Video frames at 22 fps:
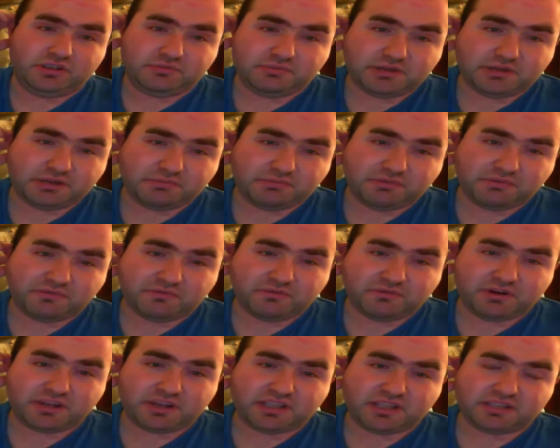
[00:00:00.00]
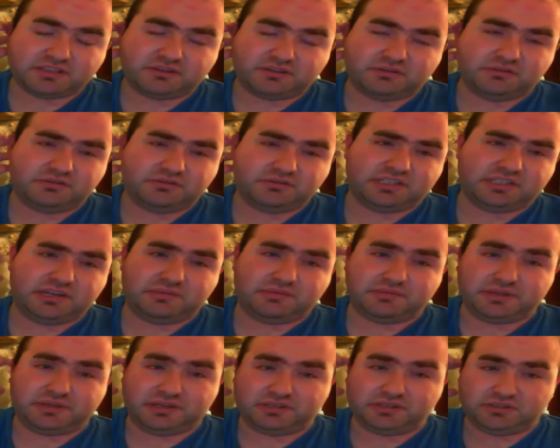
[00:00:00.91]
But before I get to the whole
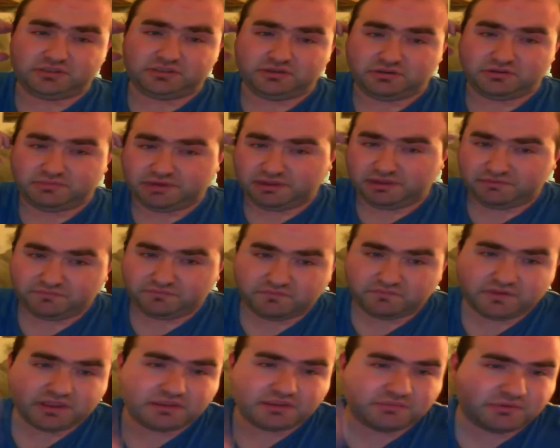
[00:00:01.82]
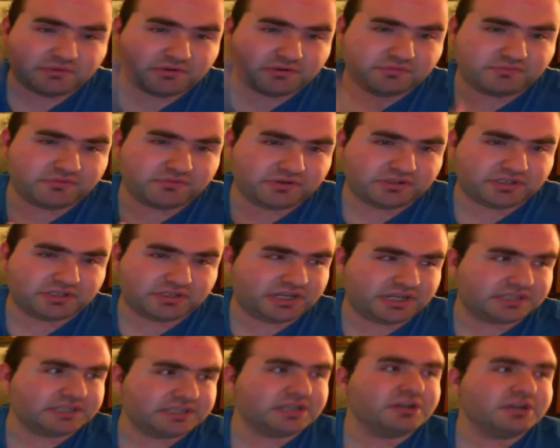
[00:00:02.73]
team thing too, but I really want to
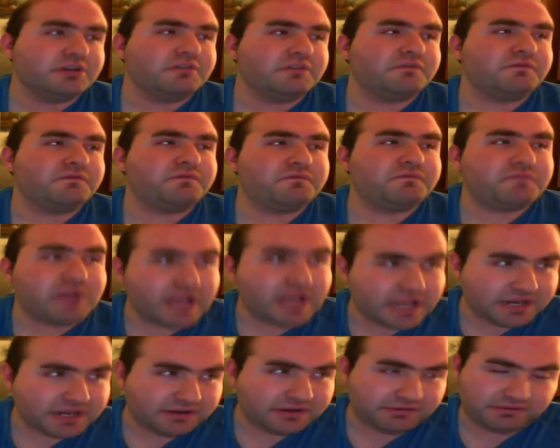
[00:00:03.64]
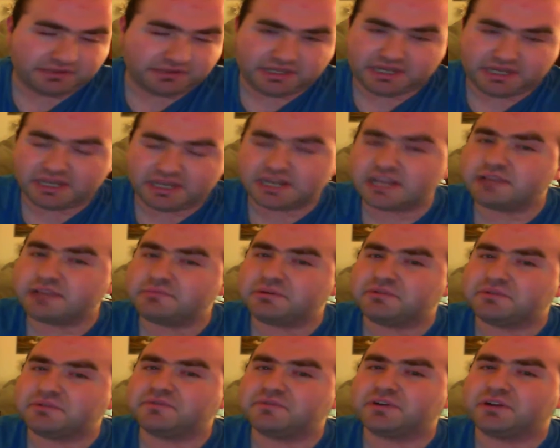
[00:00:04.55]
appreciate, finally, and I
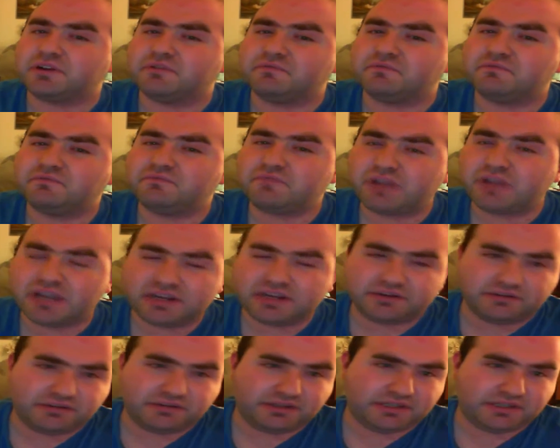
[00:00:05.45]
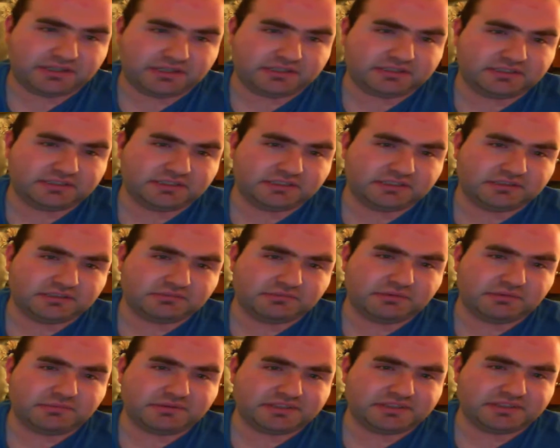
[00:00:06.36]
mean fucking finally, since
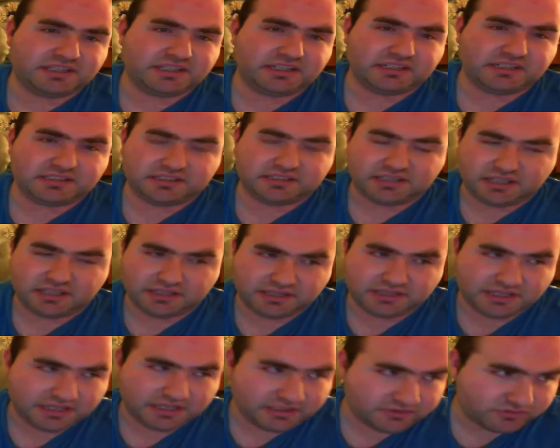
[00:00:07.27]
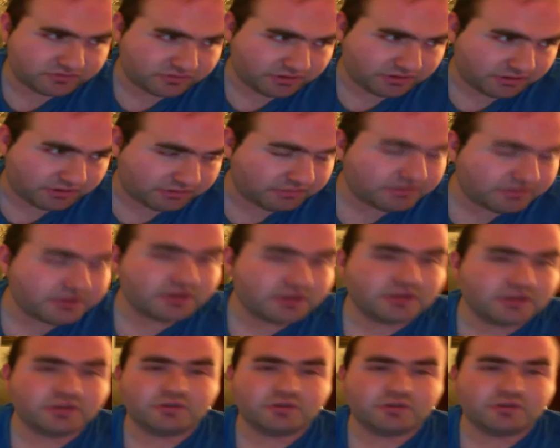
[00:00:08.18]
we've been seeing this a lot in the intro,